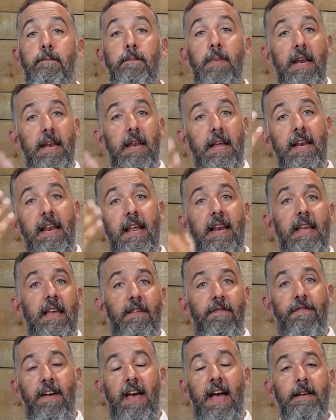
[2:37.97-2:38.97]
But in any
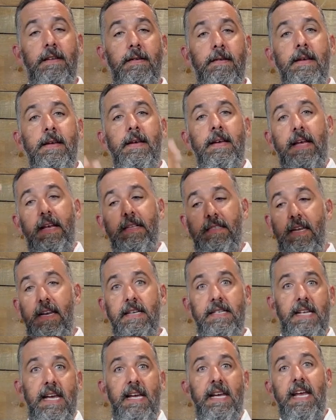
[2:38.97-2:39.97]
effect, it's going
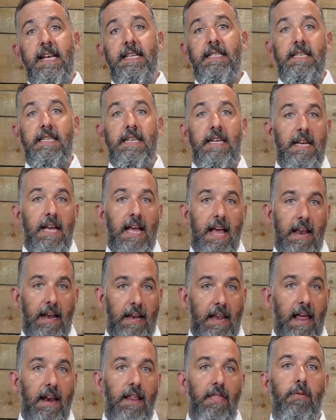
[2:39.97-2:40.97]
to take AC
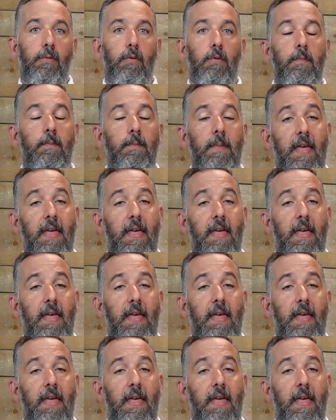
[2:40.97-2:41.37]
and let it through,